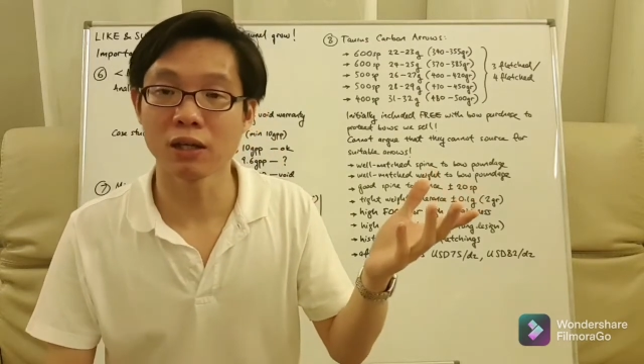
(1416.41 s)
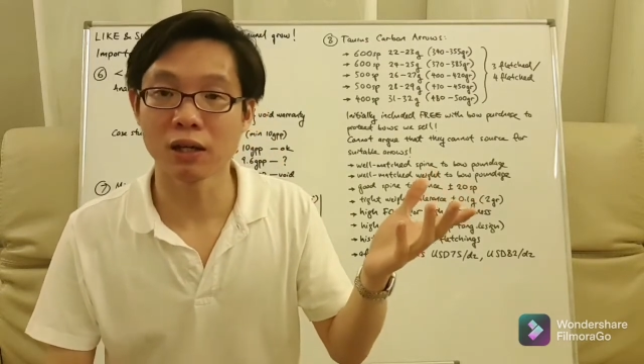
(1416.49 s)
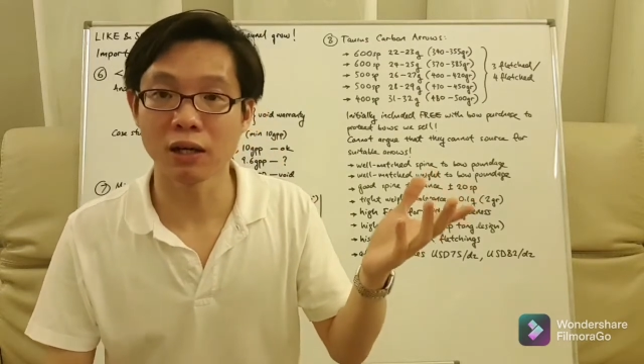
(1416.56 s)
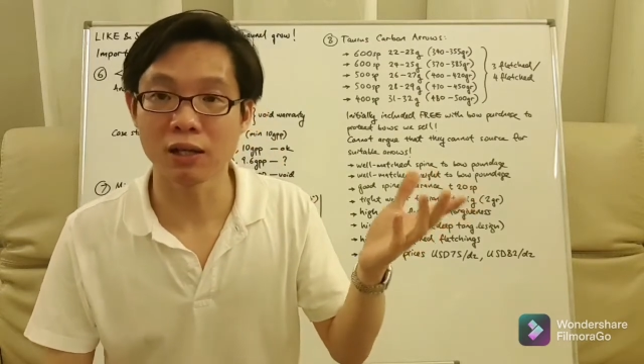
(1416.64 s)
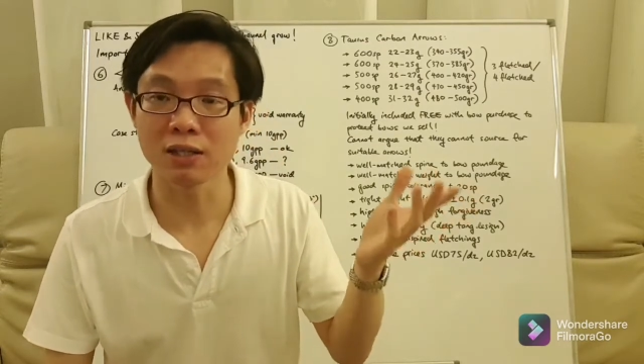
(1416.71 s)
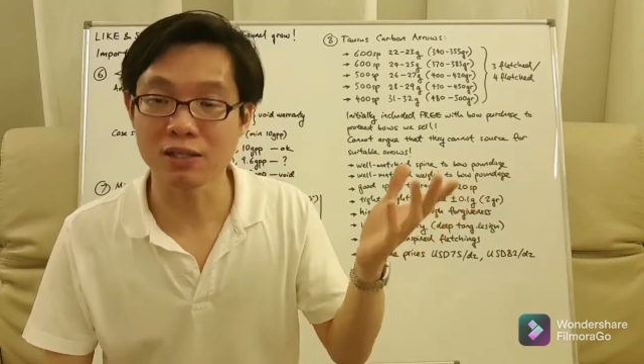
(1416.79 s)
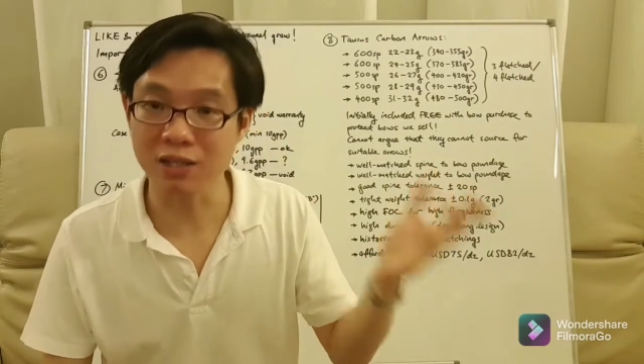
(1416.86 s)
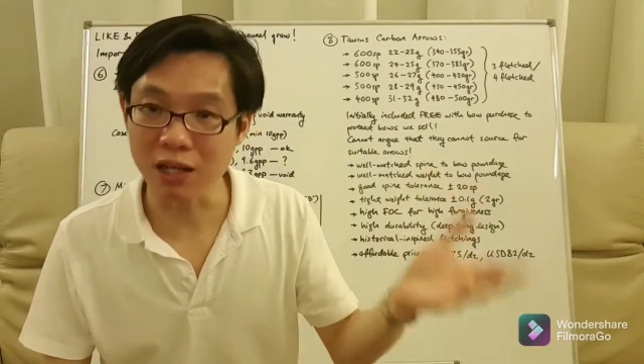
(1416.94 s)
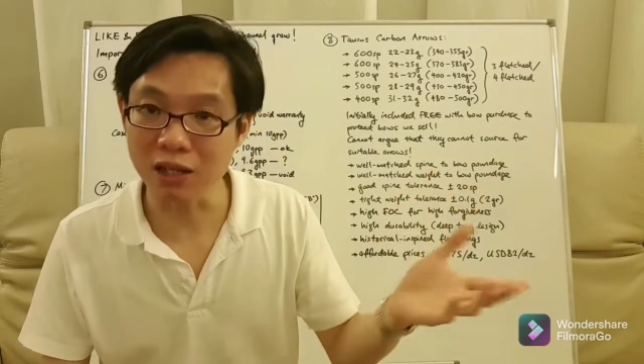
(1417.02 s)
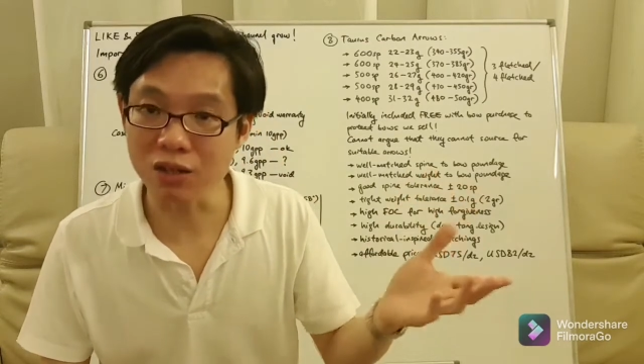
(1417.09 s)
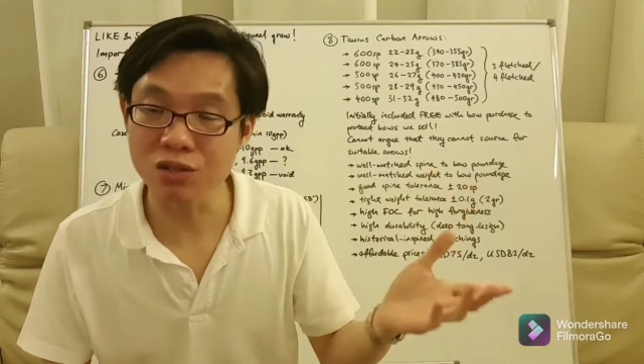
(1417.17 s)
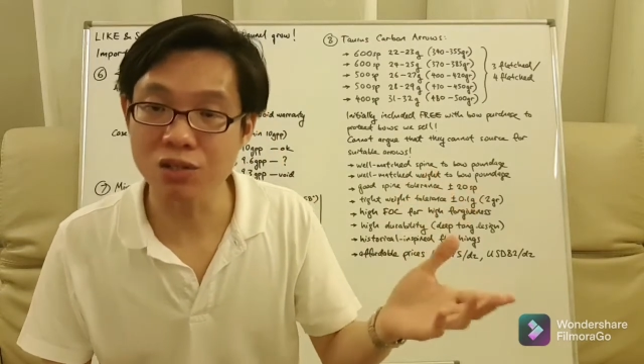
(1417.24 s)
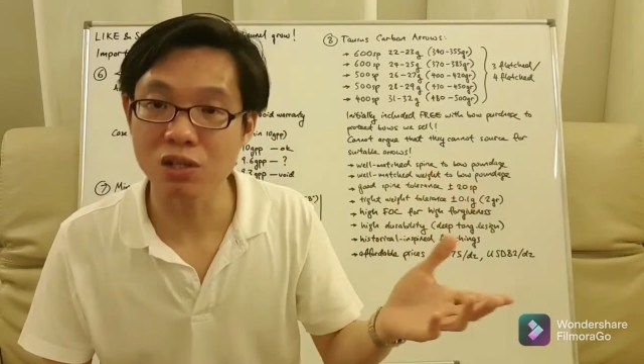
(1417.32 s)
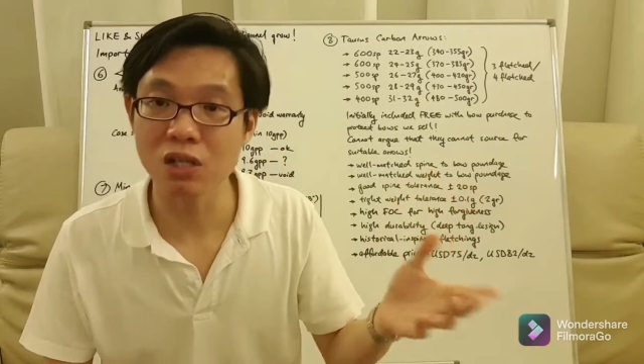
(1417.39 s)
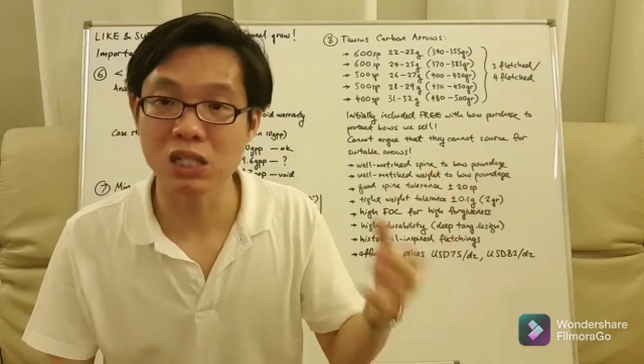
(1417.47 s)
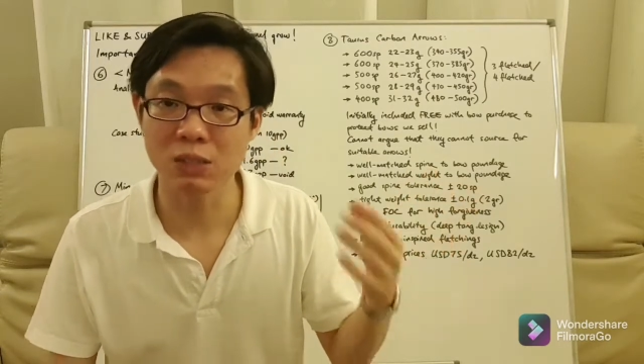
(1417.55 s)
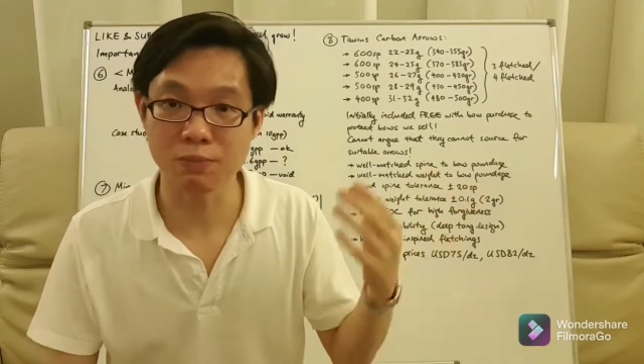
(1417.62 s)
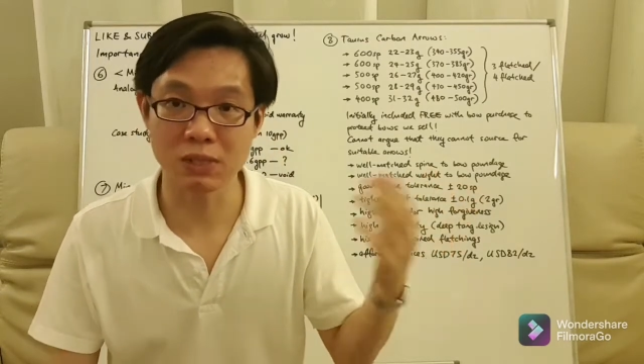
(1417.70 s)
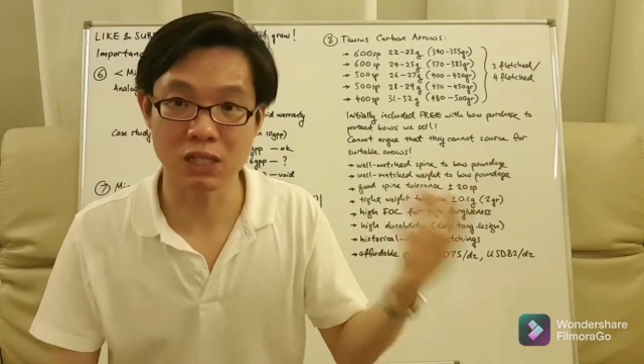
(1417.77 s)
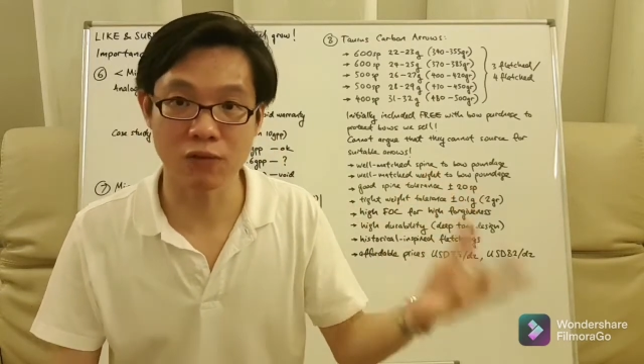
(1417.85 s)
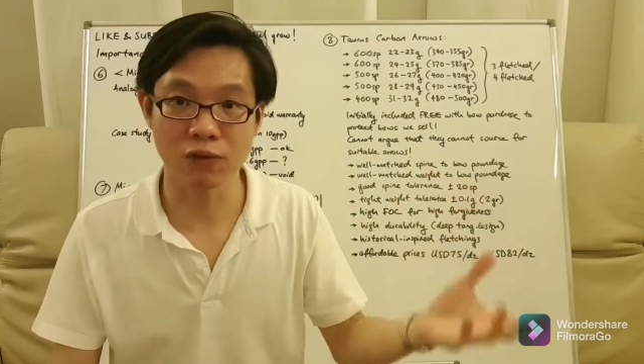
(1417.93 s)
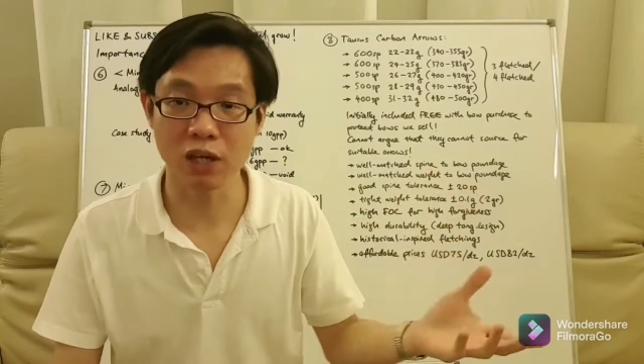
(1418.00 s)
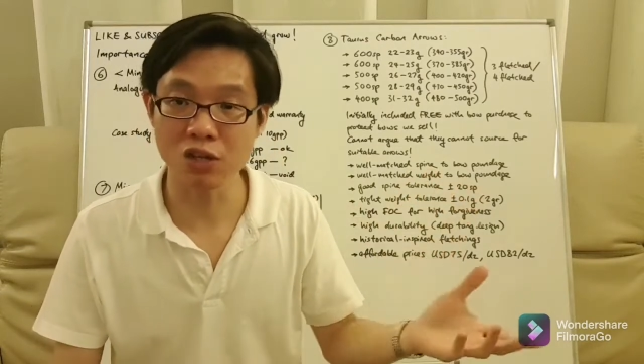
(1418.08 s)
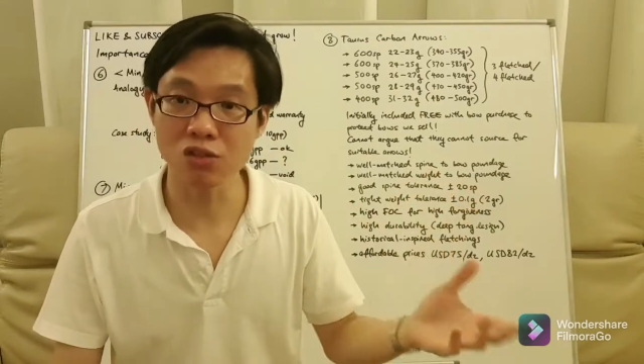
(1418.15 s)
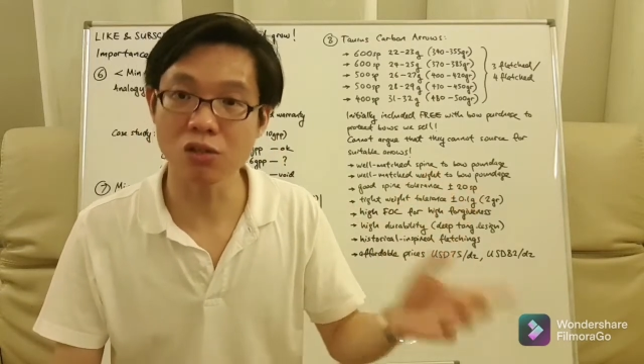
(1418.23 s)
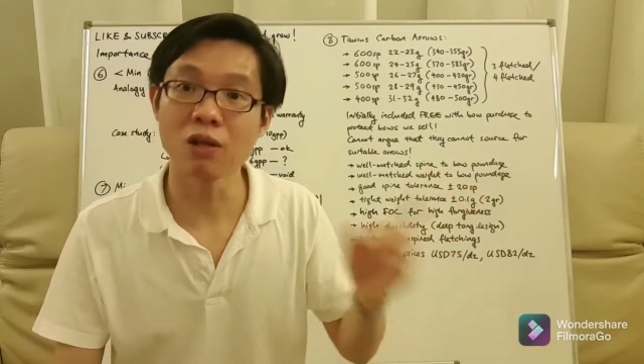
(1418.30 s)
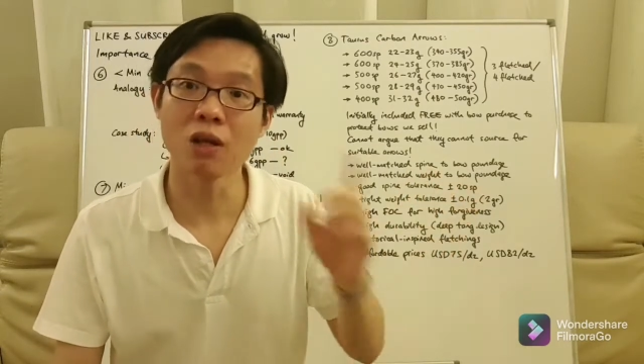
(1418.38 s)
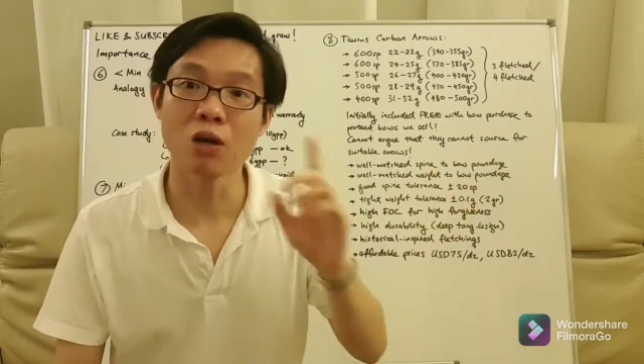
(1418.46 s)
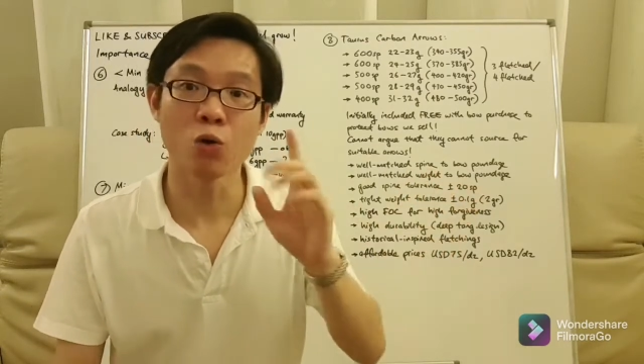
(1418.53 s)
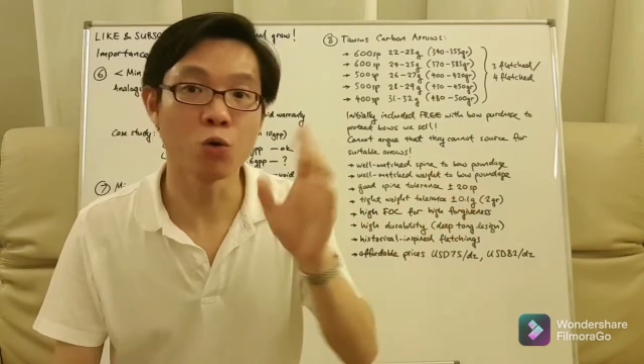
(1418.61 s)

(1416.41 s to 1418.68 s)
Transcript: uh, seller's specification.